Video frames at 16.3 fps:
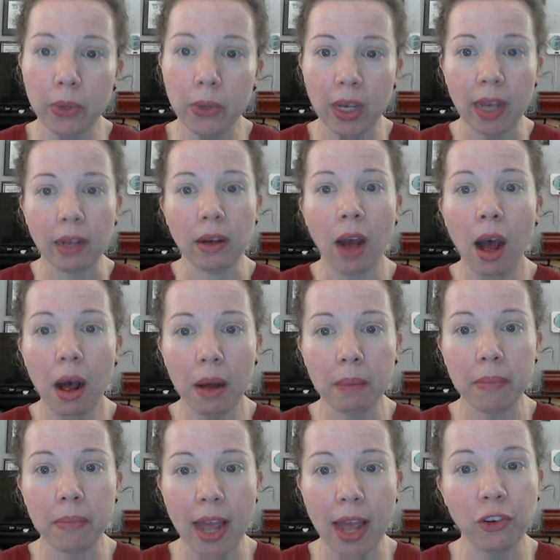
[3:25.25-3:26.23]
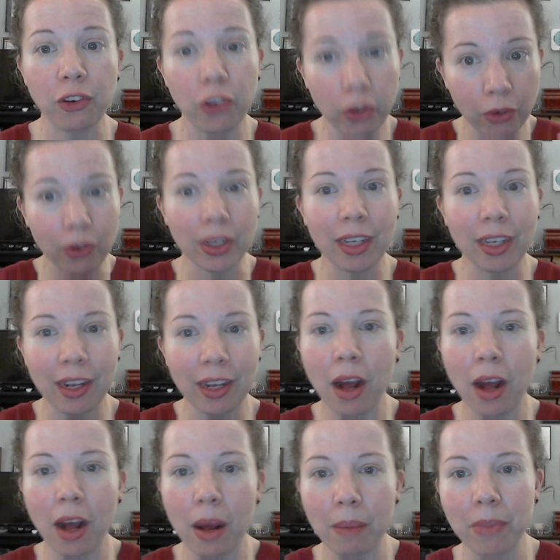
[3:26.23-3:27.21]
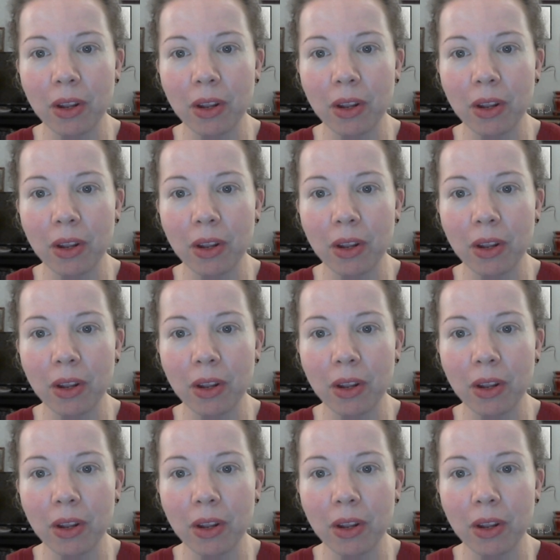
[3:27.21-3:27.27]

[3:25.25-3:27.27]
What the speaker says: can come and children can come,